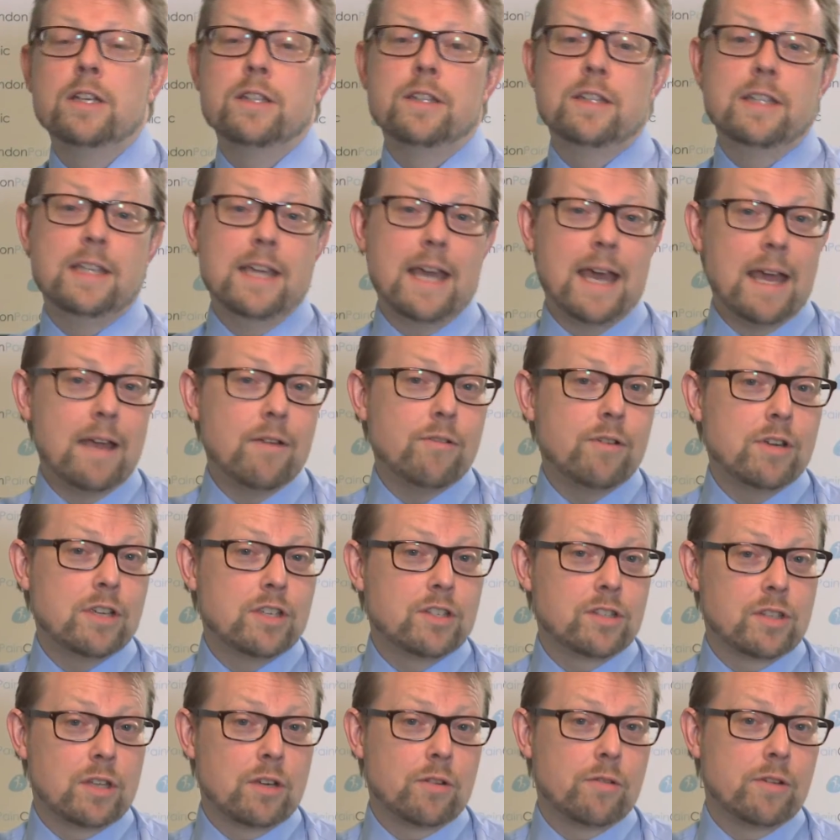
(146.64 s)
The
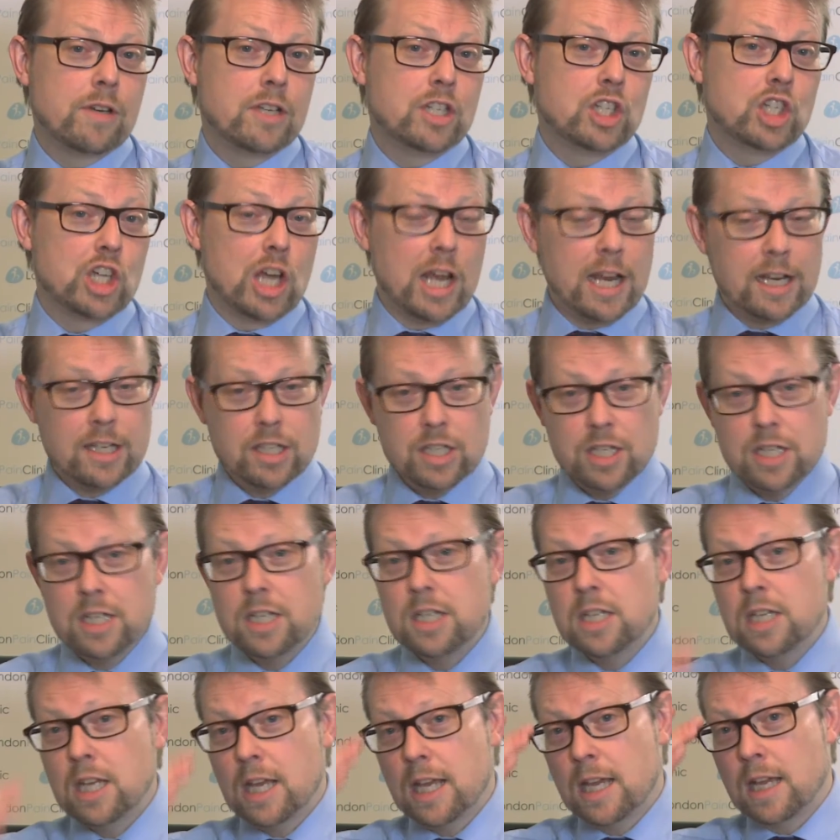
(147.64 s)
areas that are
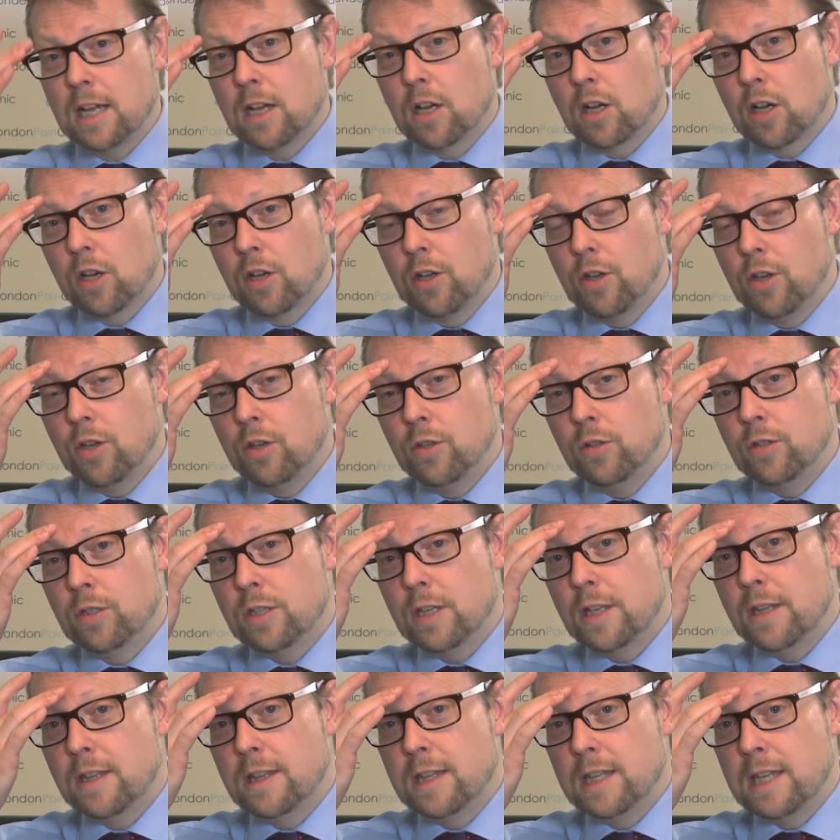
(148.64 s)
injected
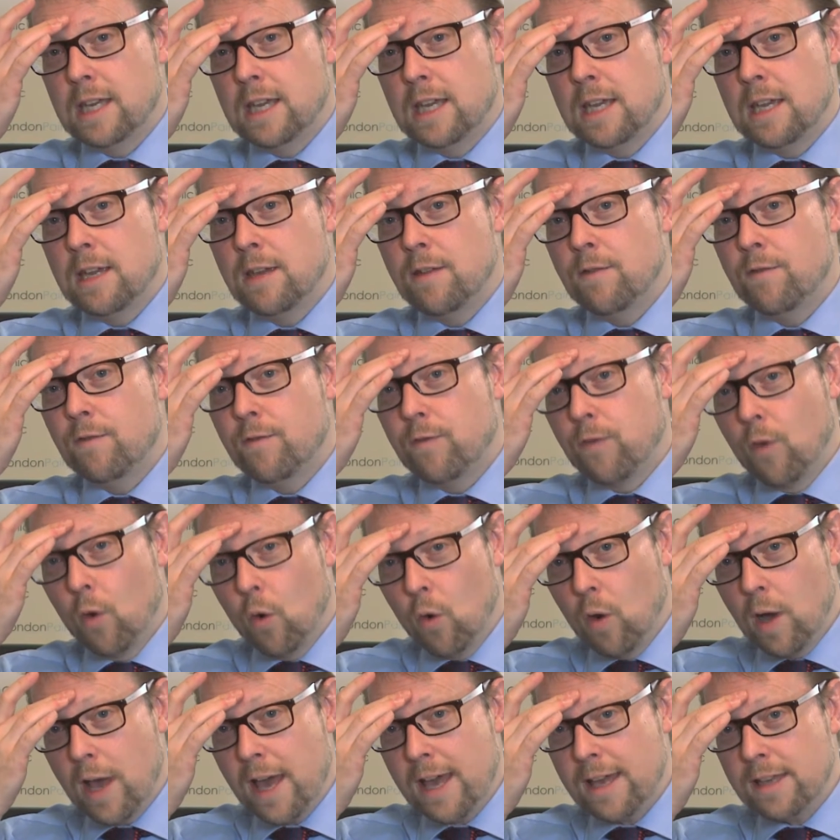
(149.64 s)
include the
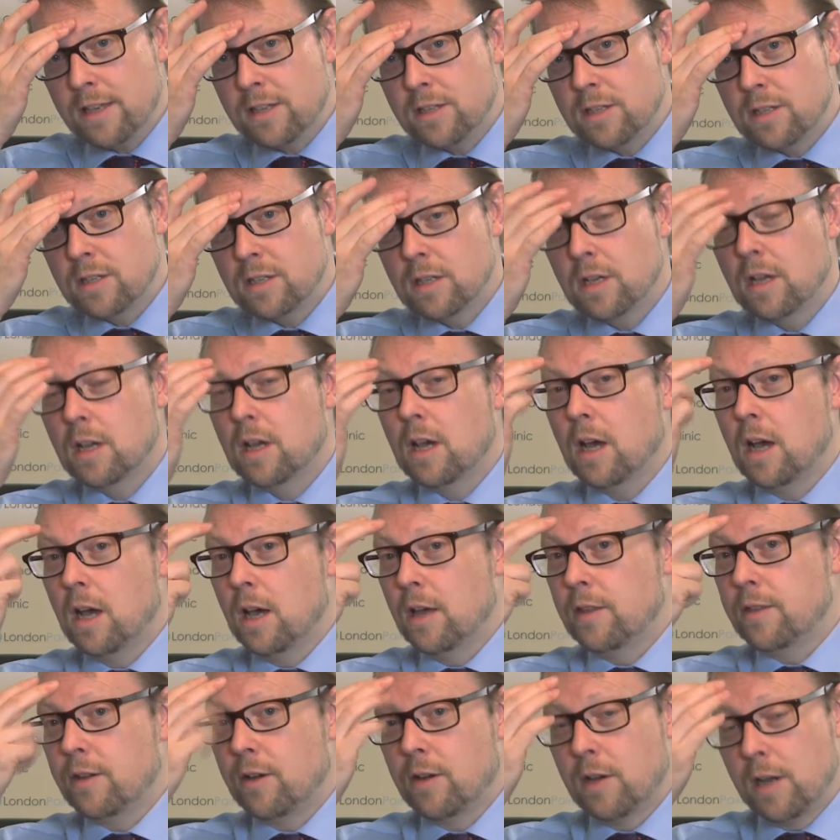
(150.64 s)
forehead.
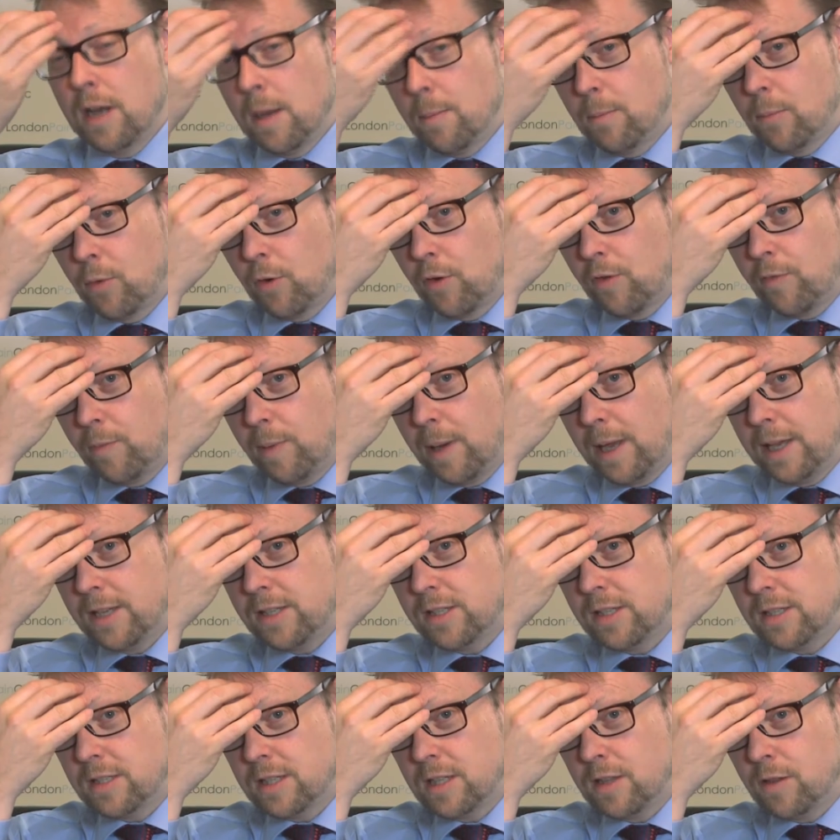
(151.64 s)
There are a number of
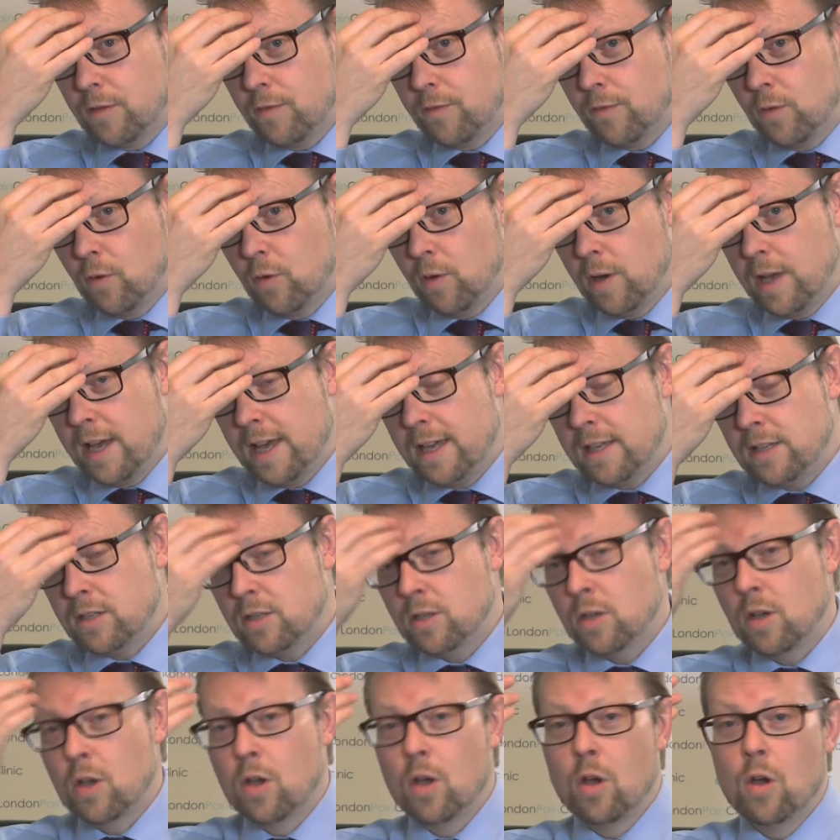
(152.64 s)
places in the forehead,
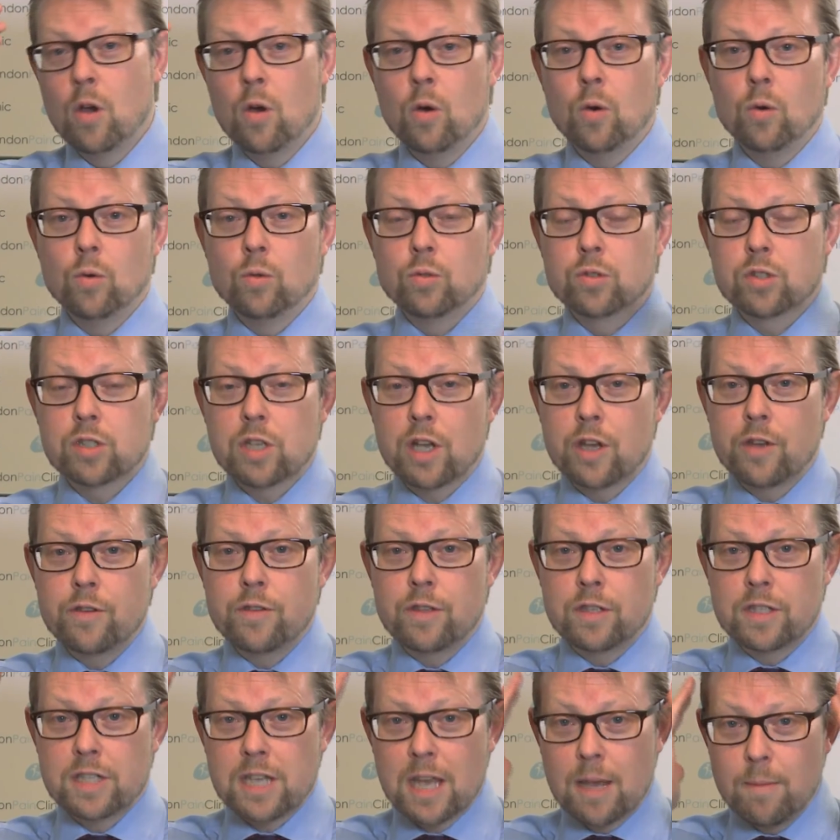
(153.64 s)
also
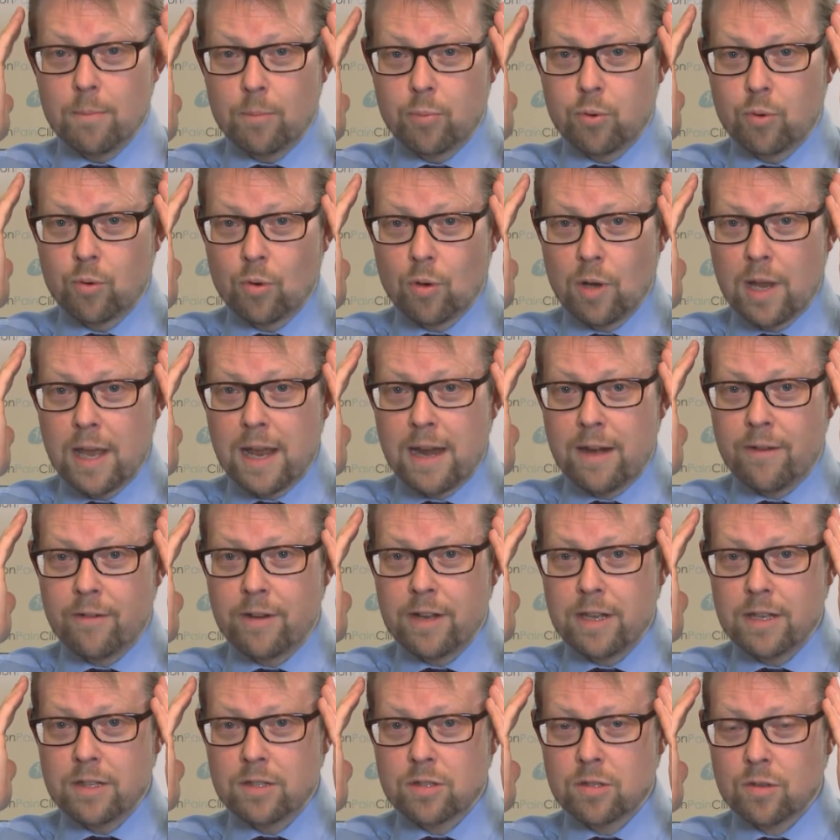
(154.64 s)
the temporal
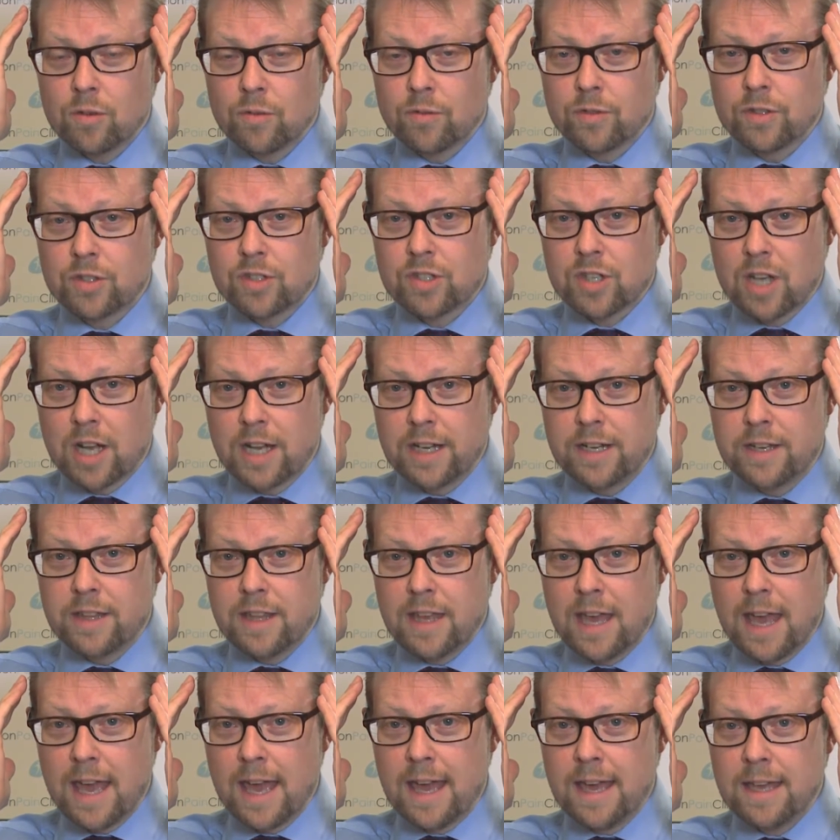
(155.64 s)
areas on the side of
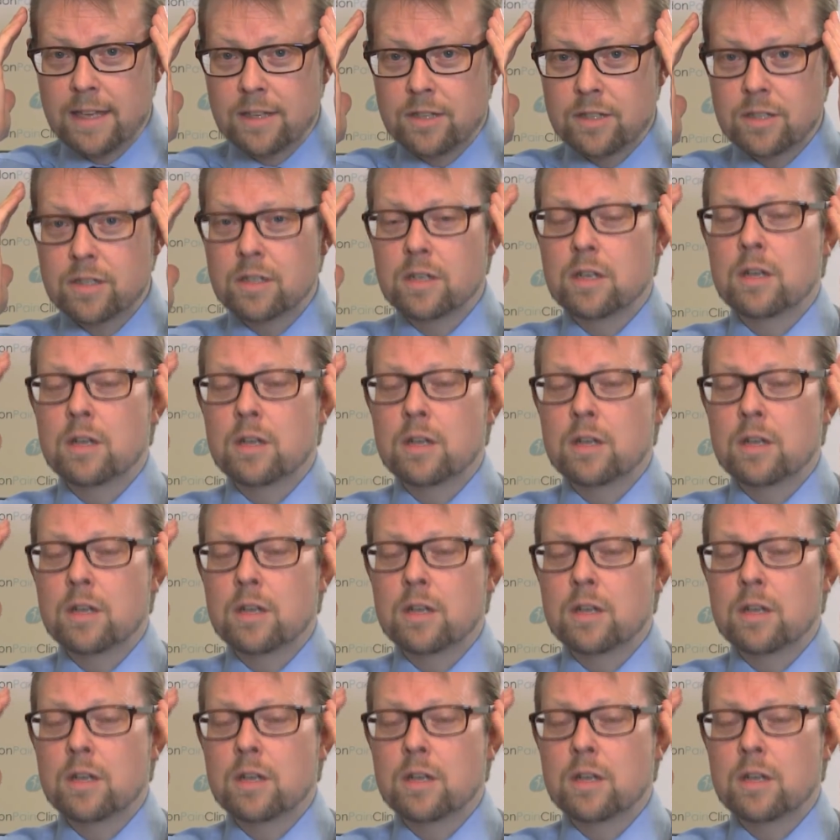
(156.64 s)
the head,